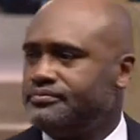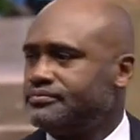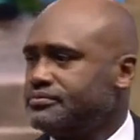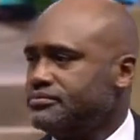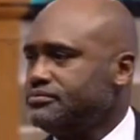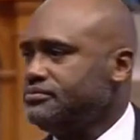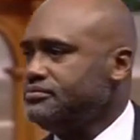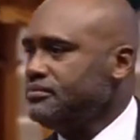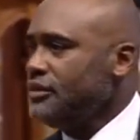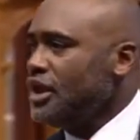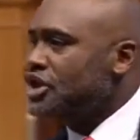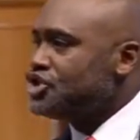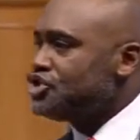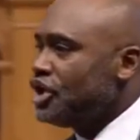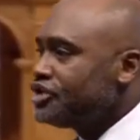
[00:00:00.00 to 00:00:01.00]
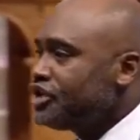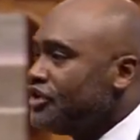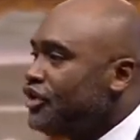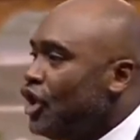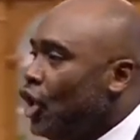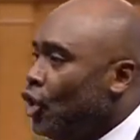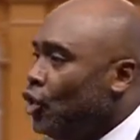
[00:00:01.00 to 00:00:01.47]
It's not on the
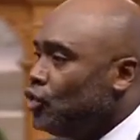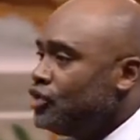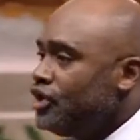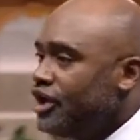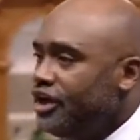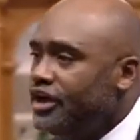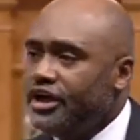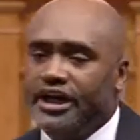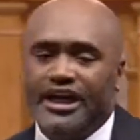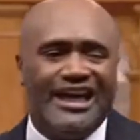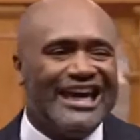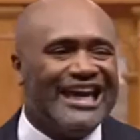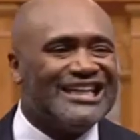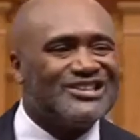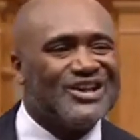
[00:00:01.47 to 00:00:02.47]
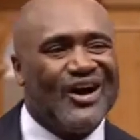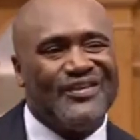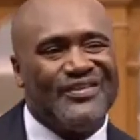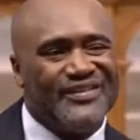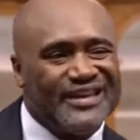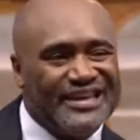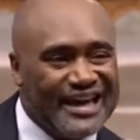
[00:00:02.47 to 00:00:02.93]
older, it's on the
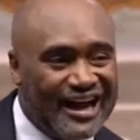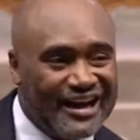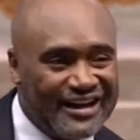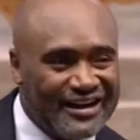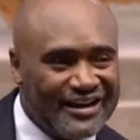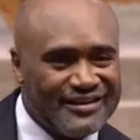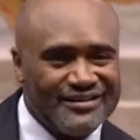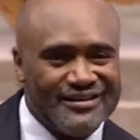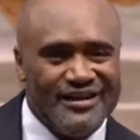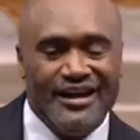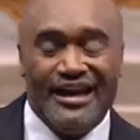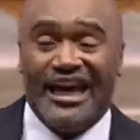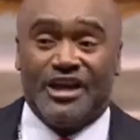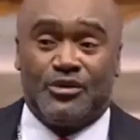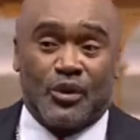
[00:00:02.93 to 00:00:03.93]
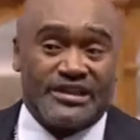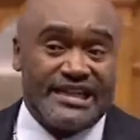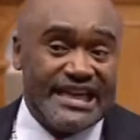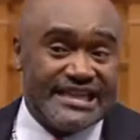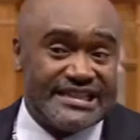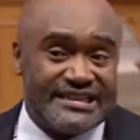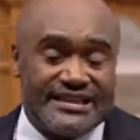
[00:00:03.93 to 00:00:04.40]
younger. It was his to
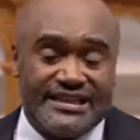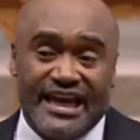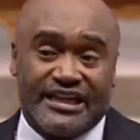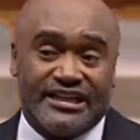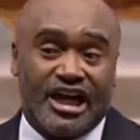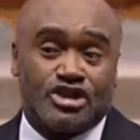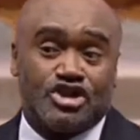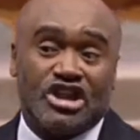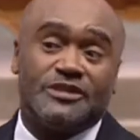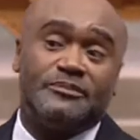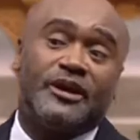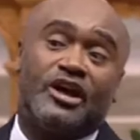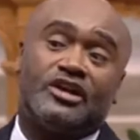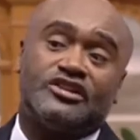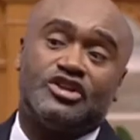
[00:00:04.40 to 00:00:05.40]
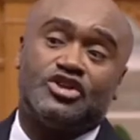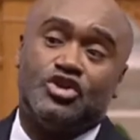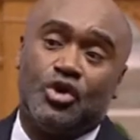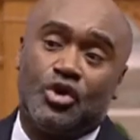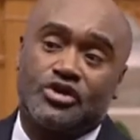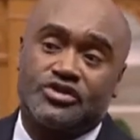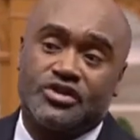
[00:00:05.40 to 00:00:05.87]
take. Now, just because it's yours to
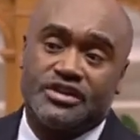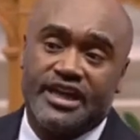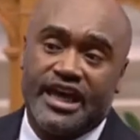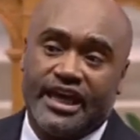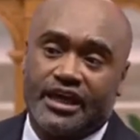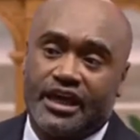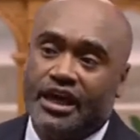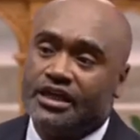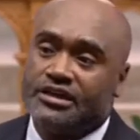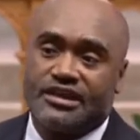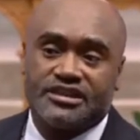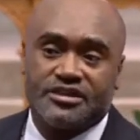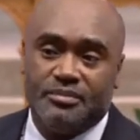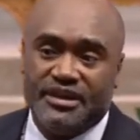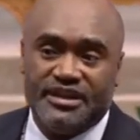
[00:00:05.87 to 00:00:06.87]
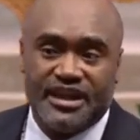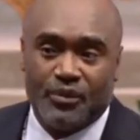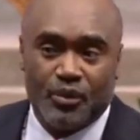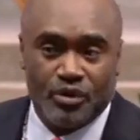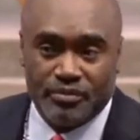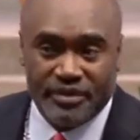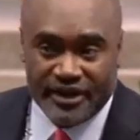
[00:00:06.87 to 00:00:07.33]
take doesn't mean there won't be a
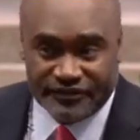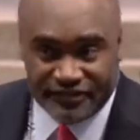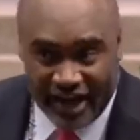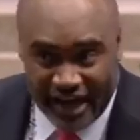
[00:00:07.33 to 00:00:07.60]
fight.